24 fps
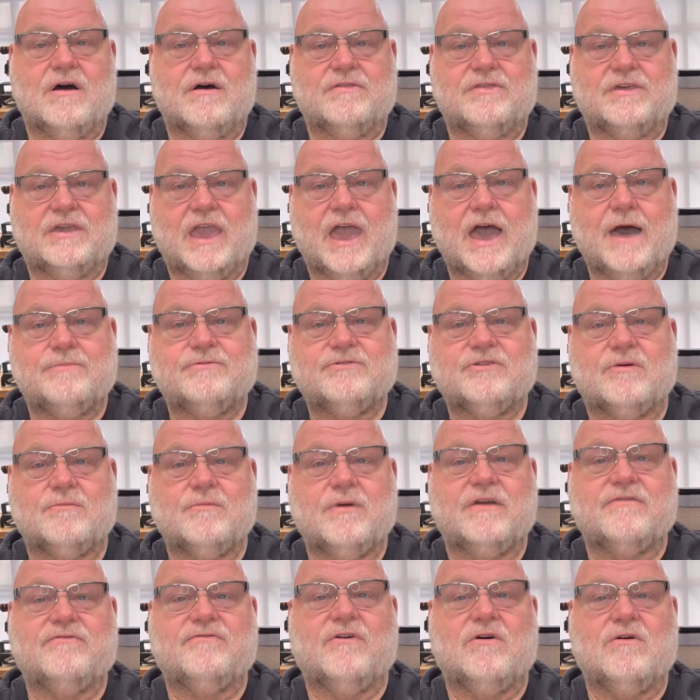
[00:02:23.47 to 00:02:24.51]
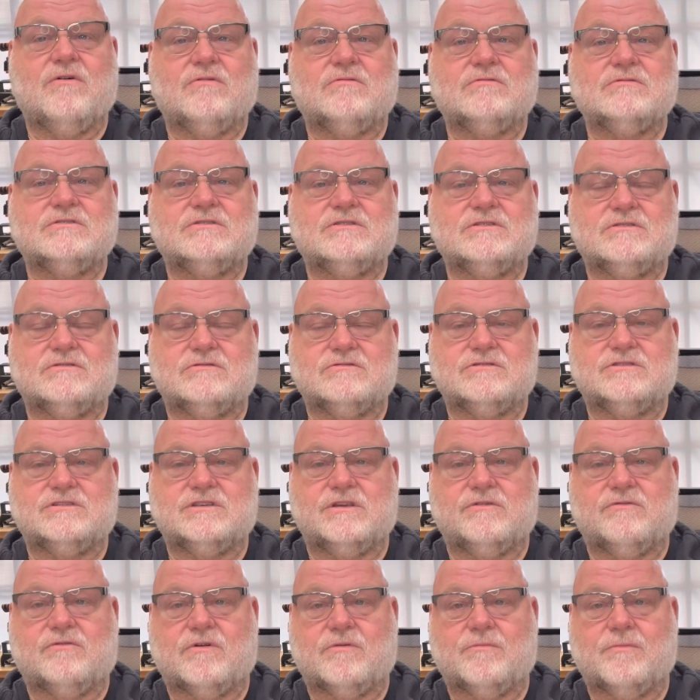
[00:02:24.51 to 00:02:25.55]
apps on my phone to
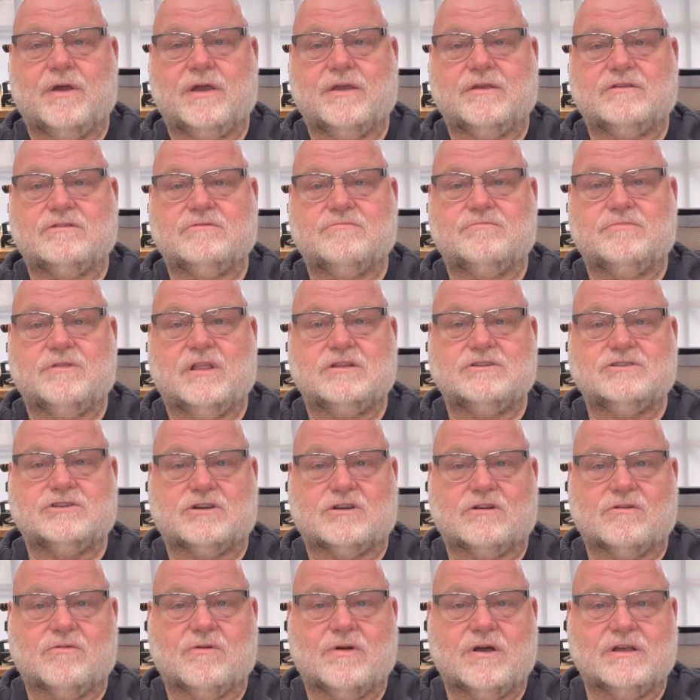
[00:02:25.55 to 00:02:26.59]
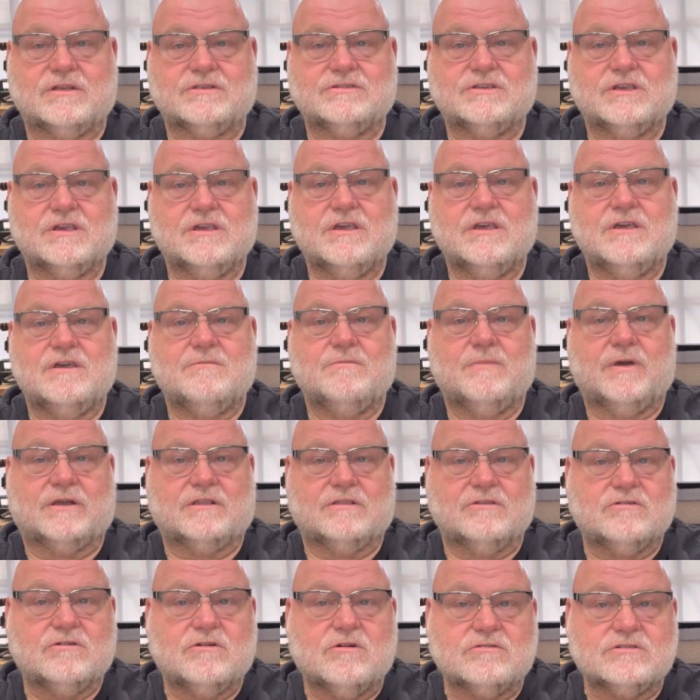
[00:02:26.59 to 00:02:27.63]
see where my blood sugar was, my
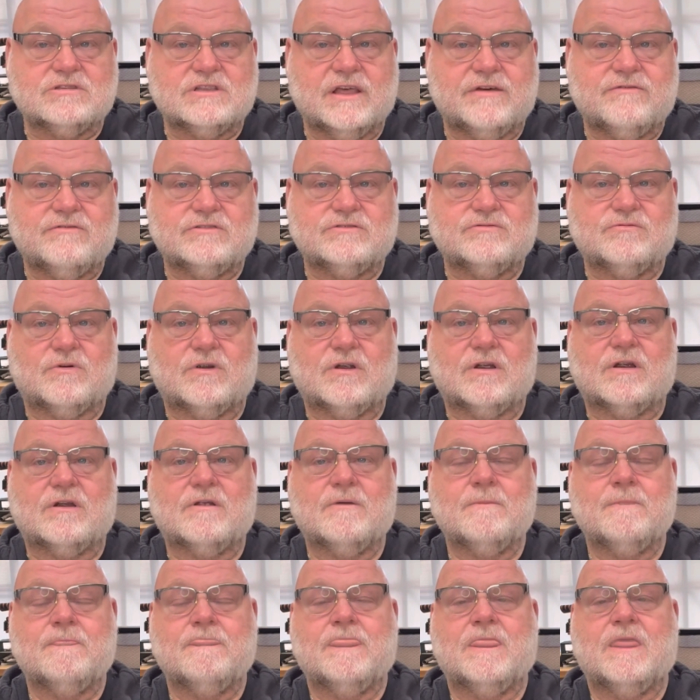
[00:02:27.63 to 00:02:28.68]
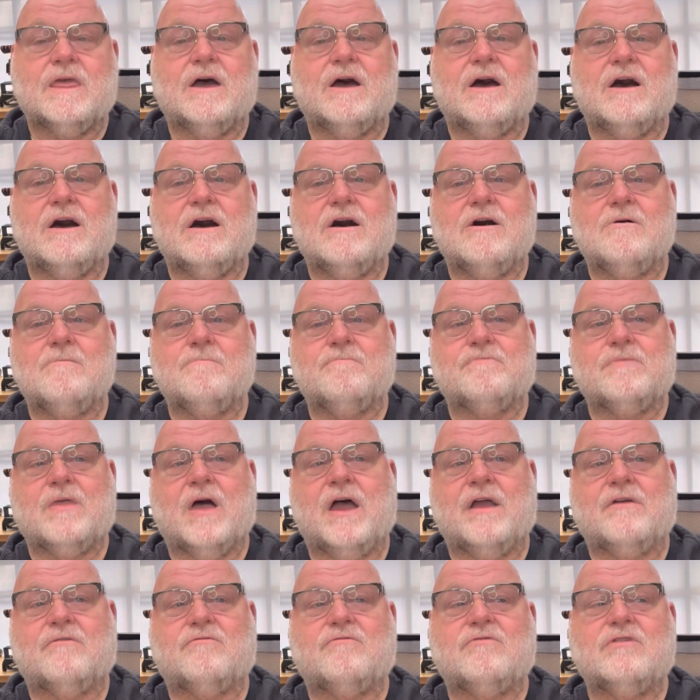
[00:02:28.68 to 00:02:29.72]
glucose levels were.
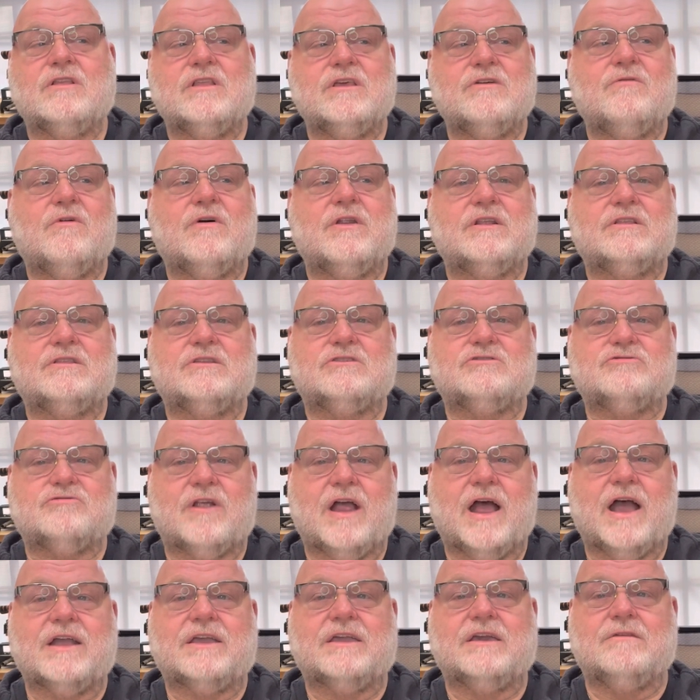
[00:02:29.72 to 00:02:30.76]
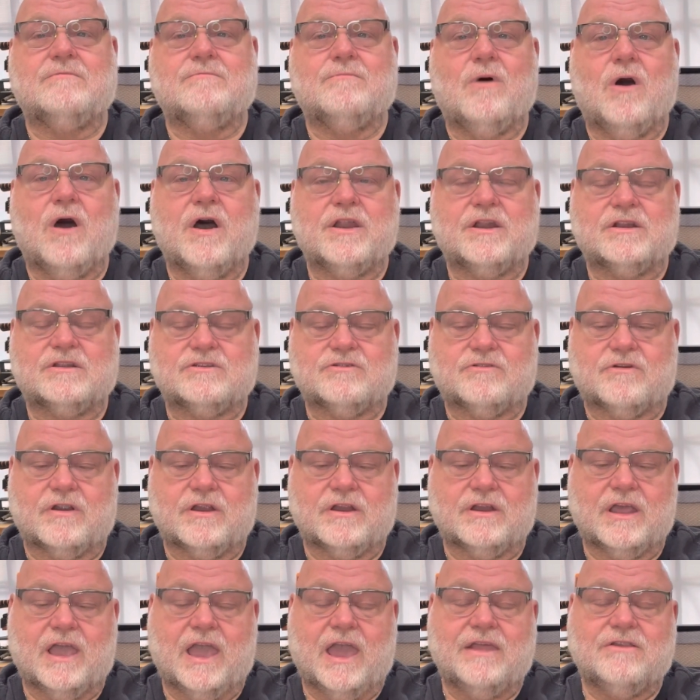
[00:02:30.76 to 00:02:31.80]
I really wanted to track it and monitor
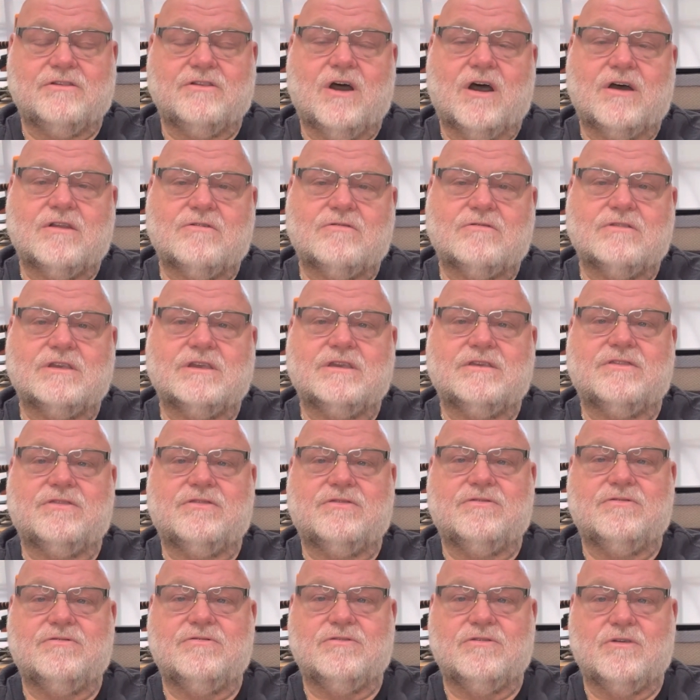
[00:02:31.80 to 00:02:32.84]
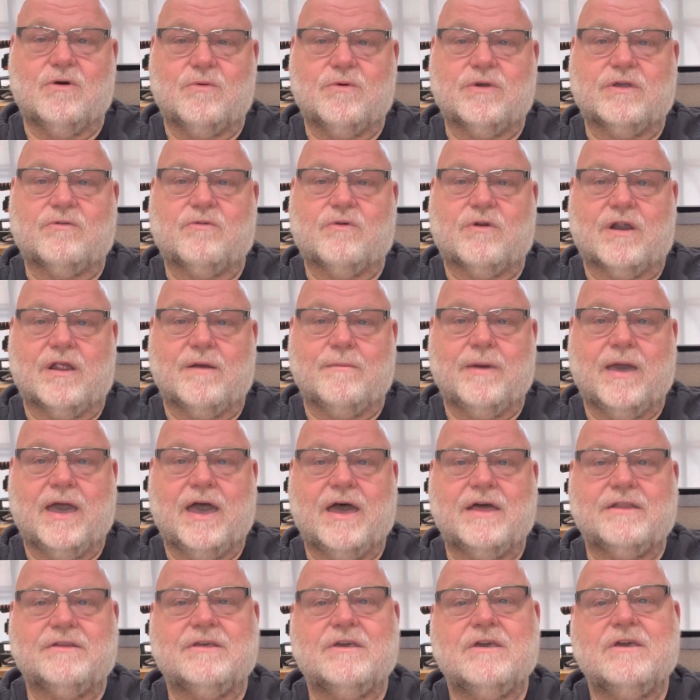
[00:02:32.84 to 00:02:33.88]
it, and not only knowing where I'm
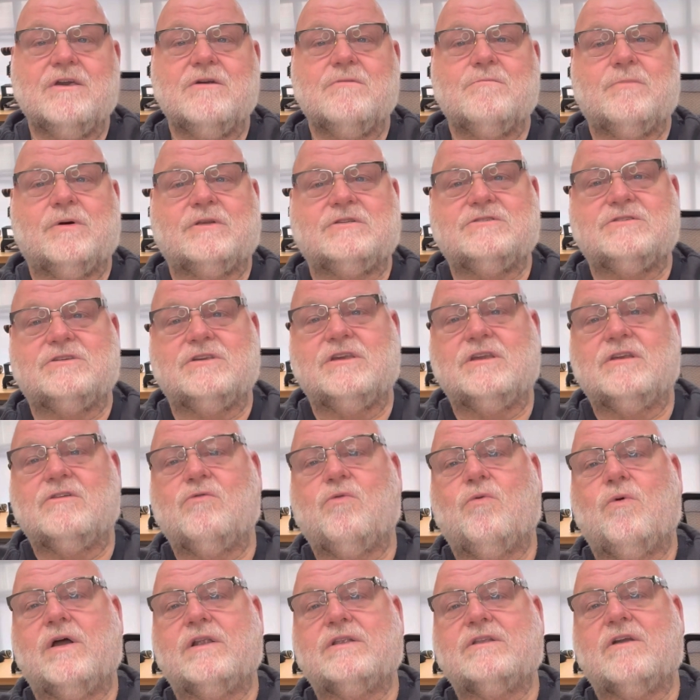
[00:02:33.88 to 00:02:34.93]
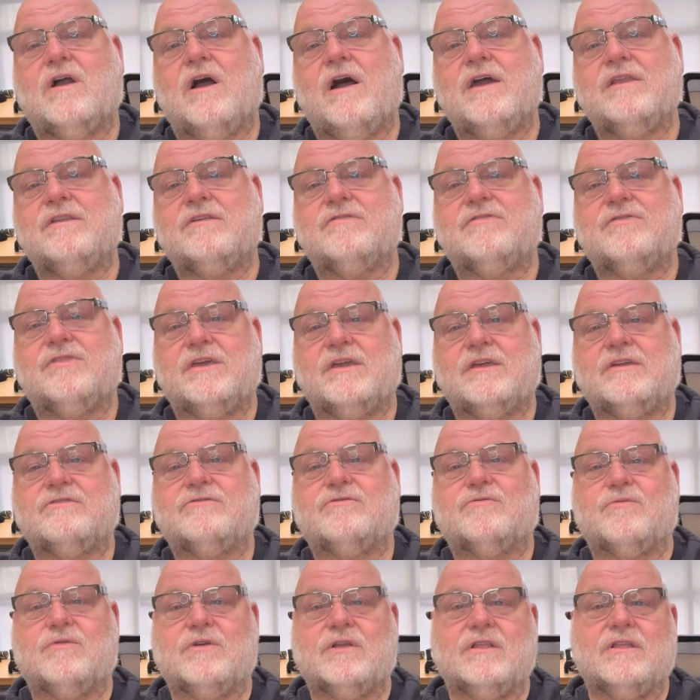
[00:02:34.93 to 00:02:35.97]
at, but seeing what kind of
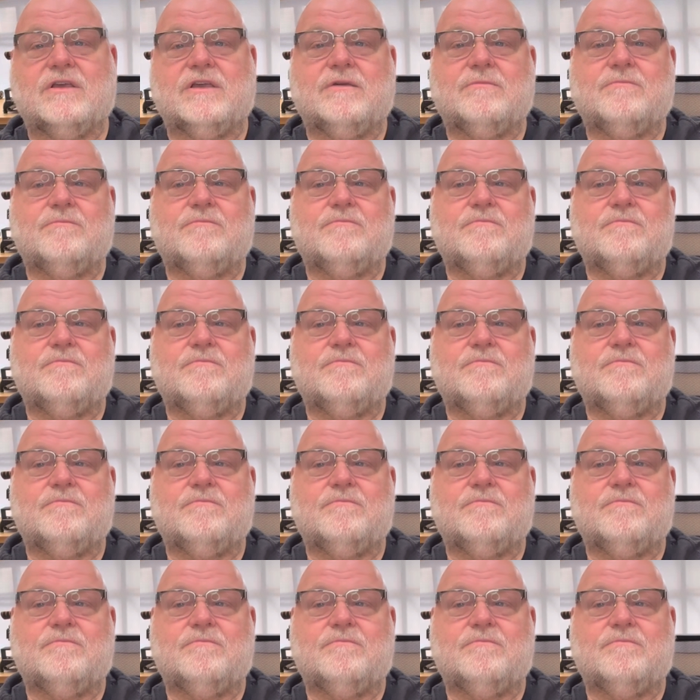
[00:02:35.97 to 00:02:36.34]
things really